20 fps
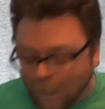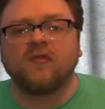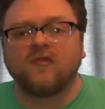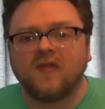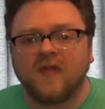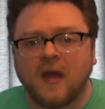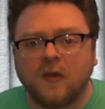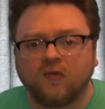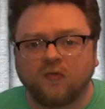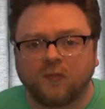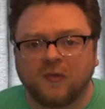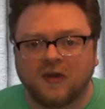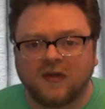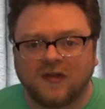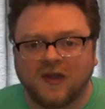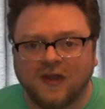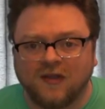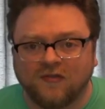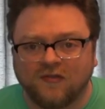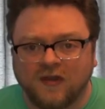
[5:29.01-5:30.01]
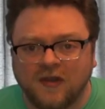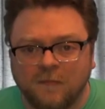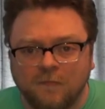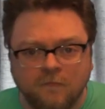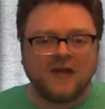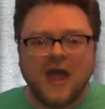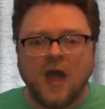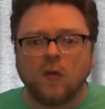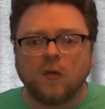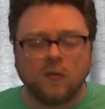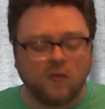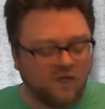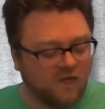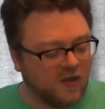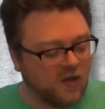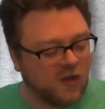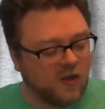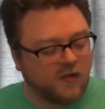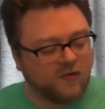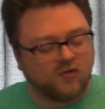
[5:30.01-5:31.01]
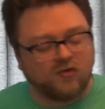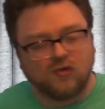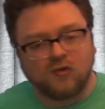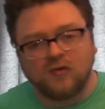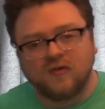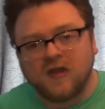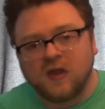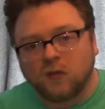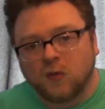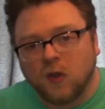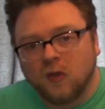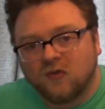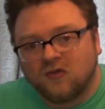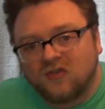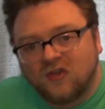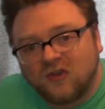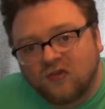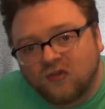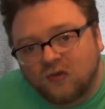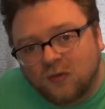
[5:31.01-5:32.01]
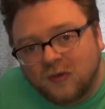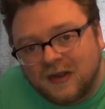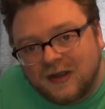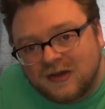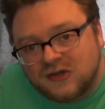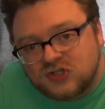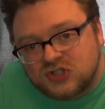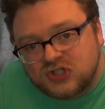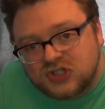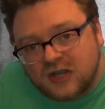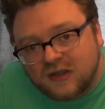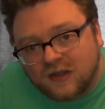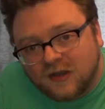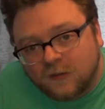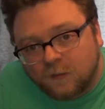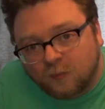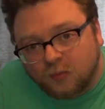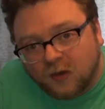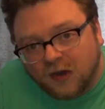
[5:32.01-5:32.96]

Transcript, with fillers: So that was pretty tasty. Now we're moving on to the rotisserie chicken